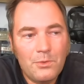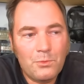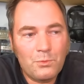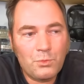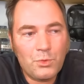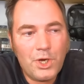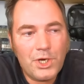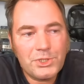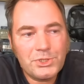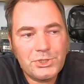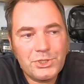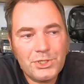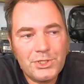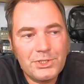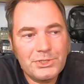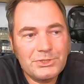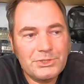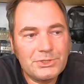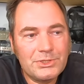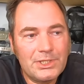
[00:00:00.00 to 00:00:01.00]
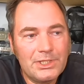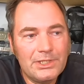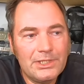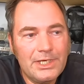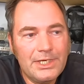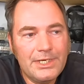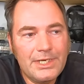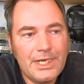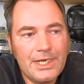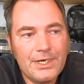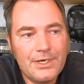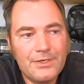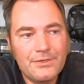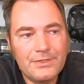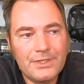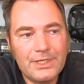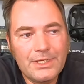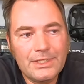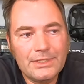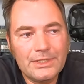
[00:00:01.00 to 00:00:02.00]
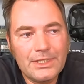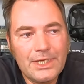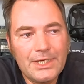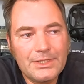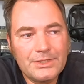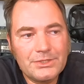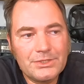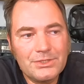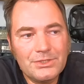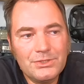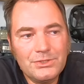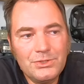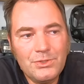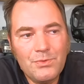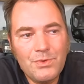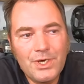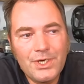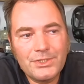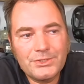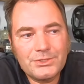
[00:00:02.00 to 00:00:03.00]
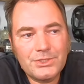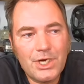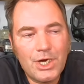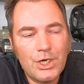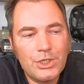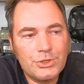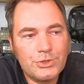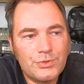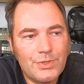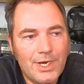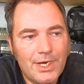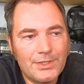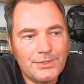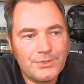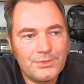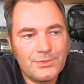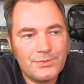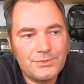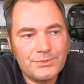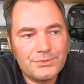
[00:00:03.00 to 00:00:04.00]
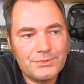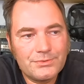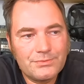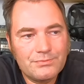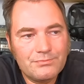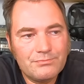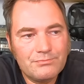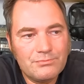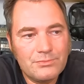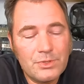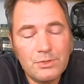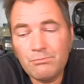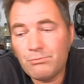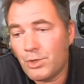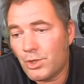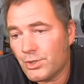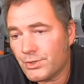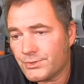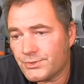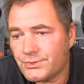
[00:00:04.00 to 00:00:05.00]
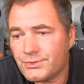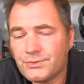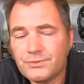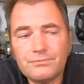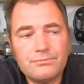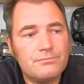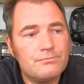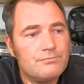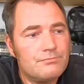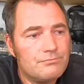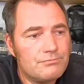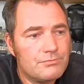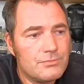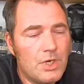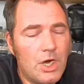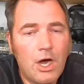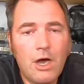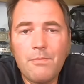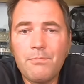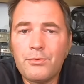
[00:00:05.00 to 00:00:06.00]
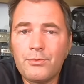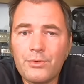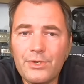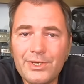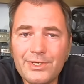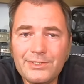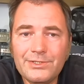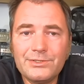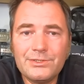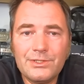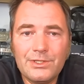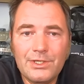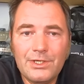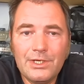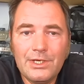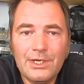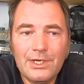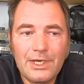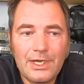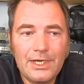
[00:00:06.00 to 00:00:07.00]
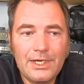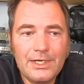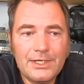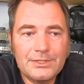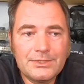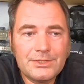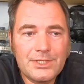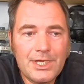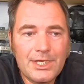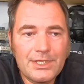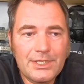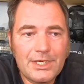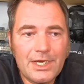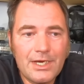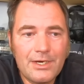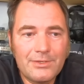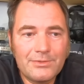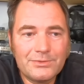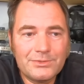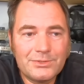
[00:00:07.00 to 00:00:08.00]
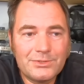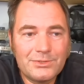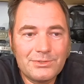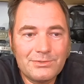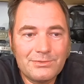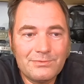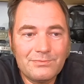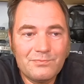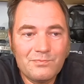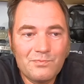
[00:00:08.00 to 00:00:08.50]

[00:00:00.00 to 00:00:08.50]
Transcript: Russia is just going to lay down and let U.S. contractors and mercs operate and take out